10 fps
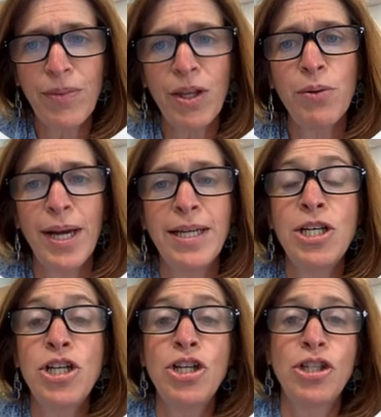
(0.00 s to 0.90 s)
Okay,
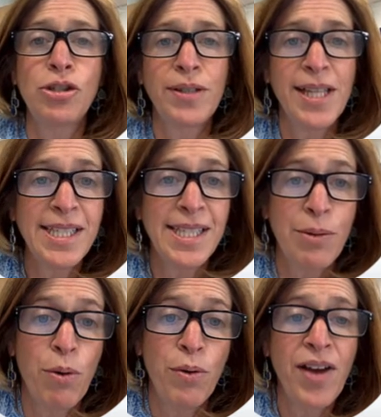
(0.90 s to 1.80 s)
so let's
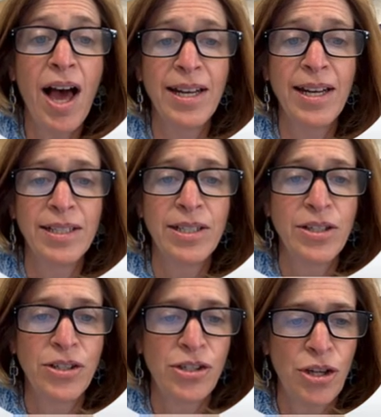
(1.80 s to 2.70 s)
see what we've got.
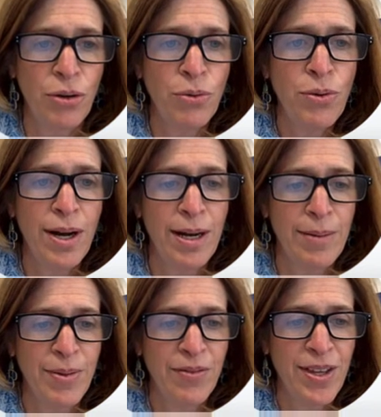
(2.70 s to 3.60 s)
So
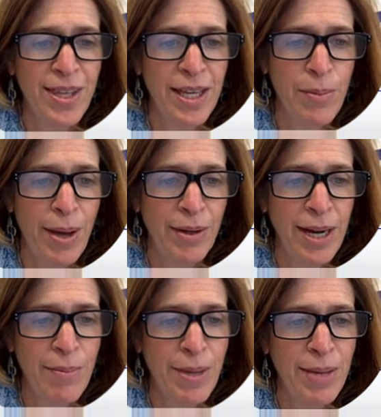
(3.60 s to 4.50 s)
if I think about it,
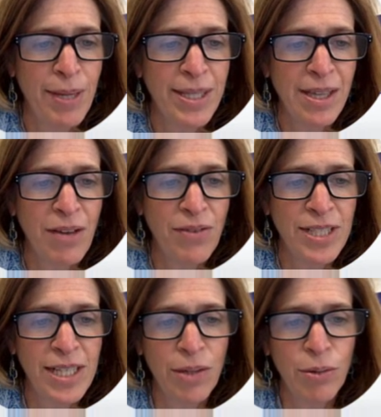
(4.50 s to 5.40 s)
I made myself a
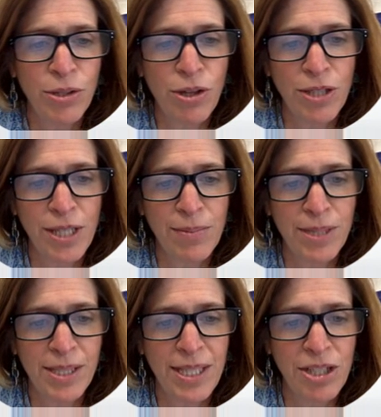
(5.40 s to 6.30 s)
d equals r
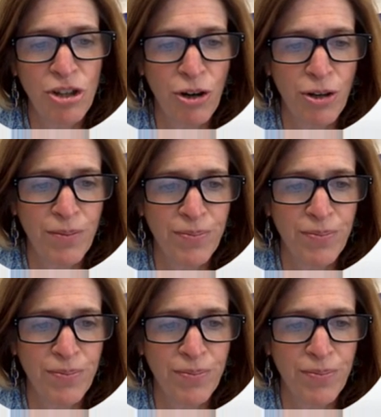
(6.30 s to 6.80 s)
times t chart.